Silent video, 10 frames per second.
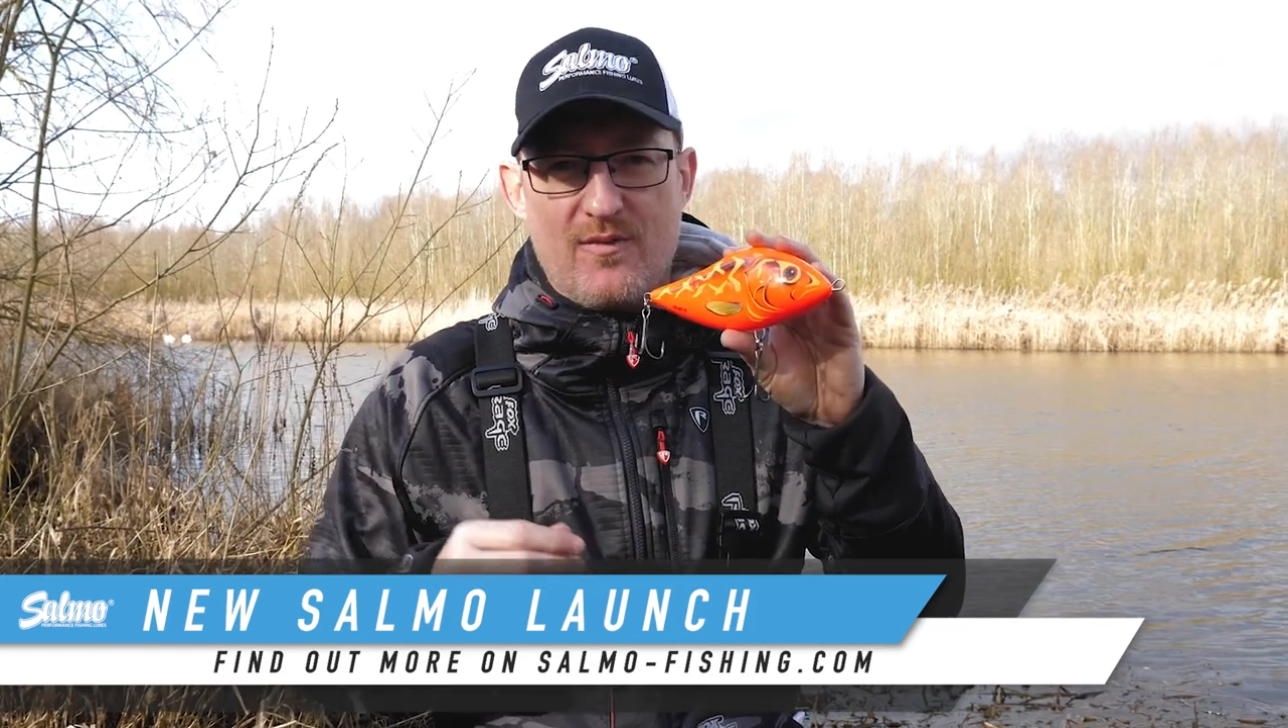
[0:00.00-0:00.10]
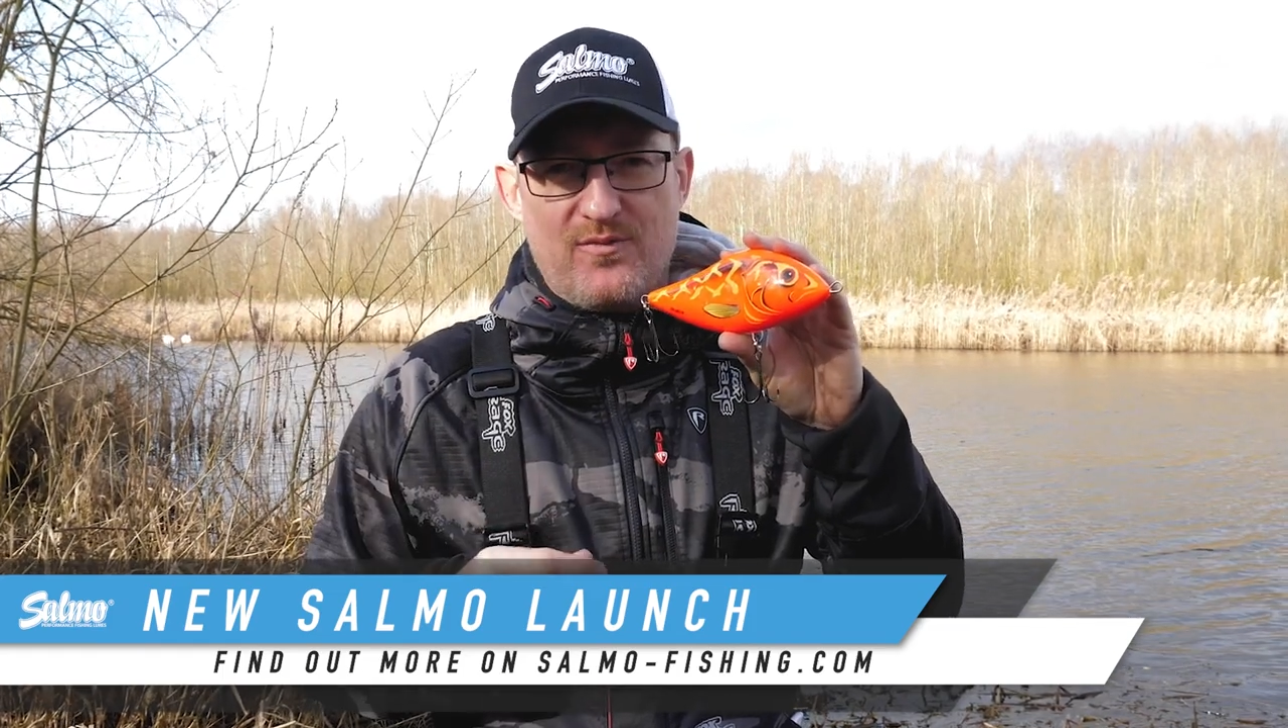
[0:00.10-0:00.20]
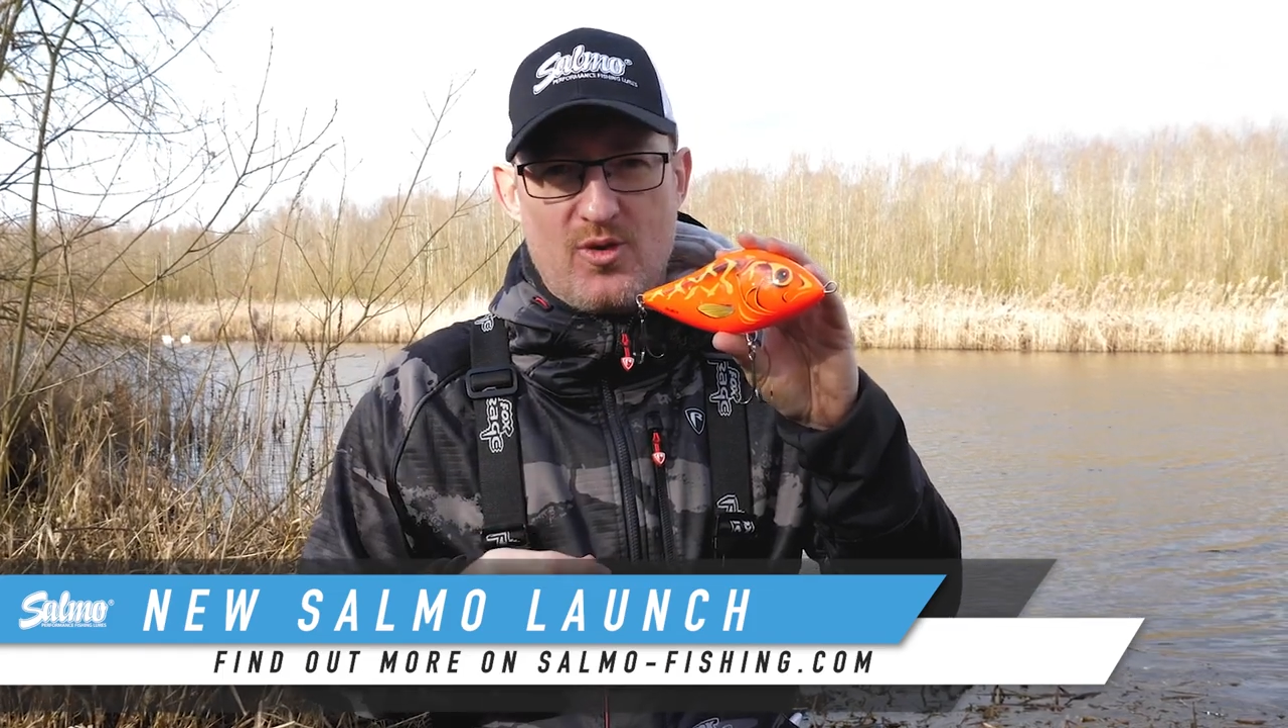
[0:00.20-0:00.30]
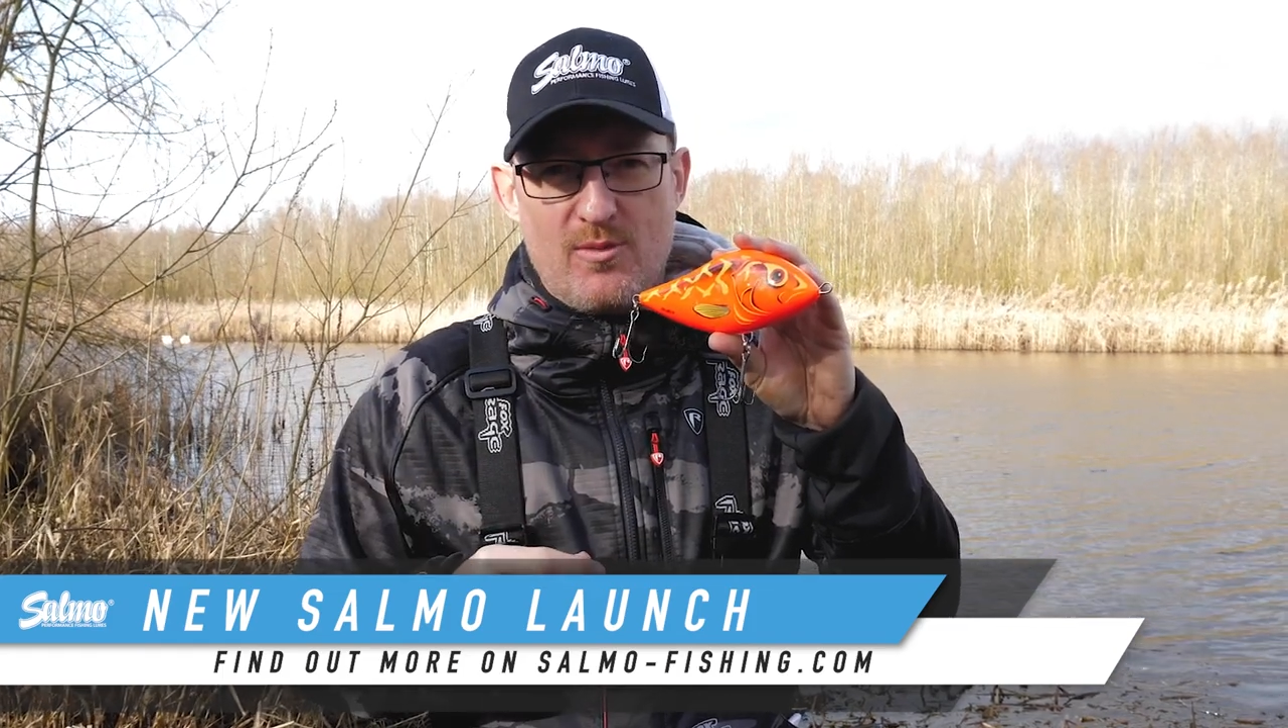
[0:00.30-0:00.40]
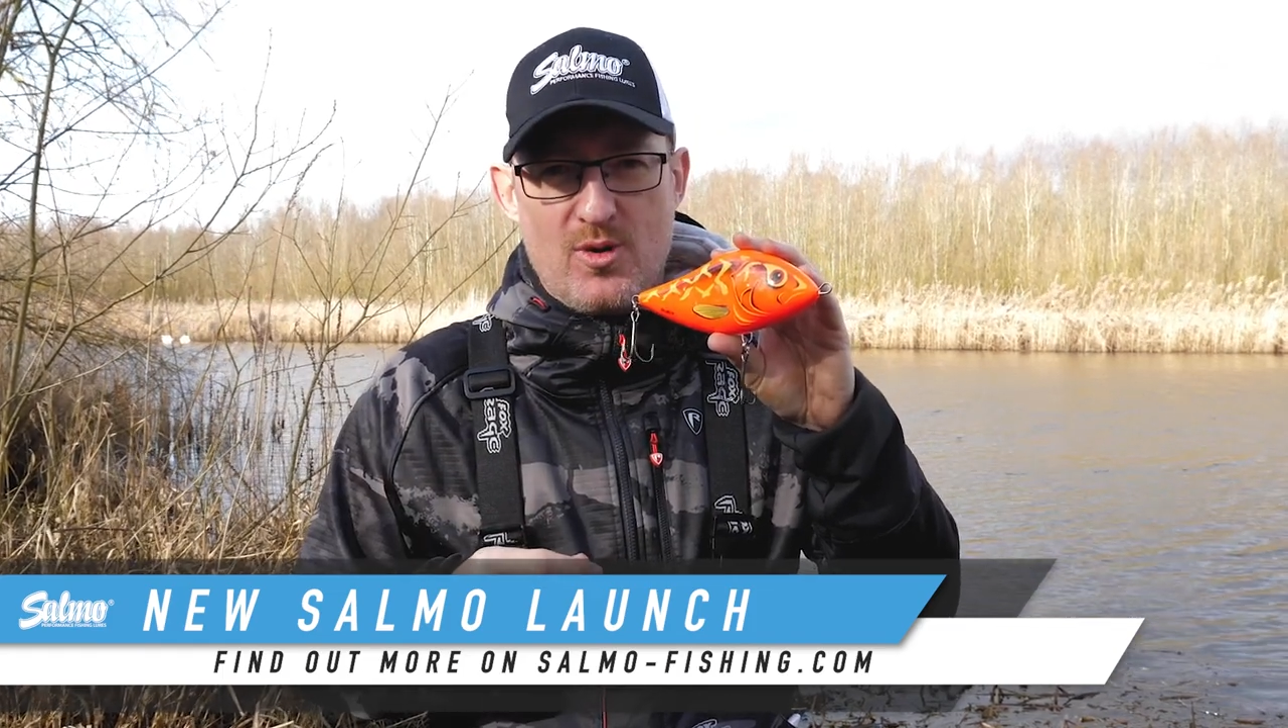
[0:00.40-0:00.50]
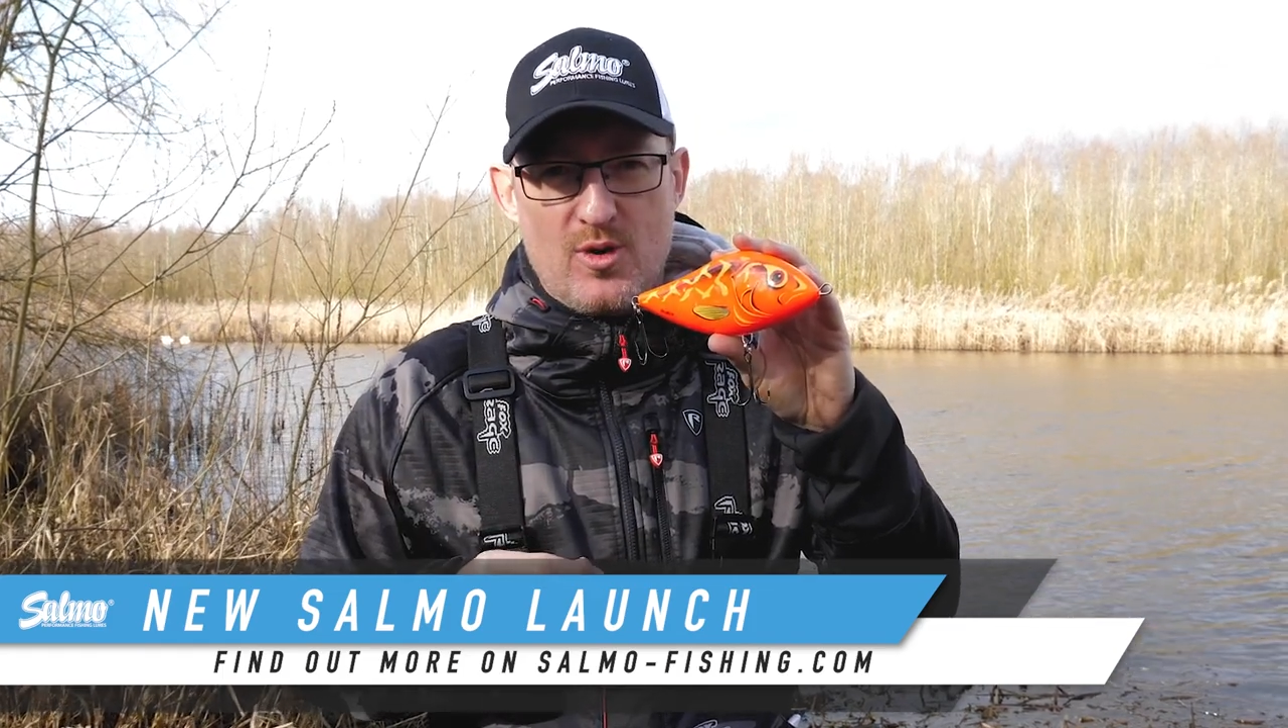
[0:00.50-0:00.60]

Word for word: got four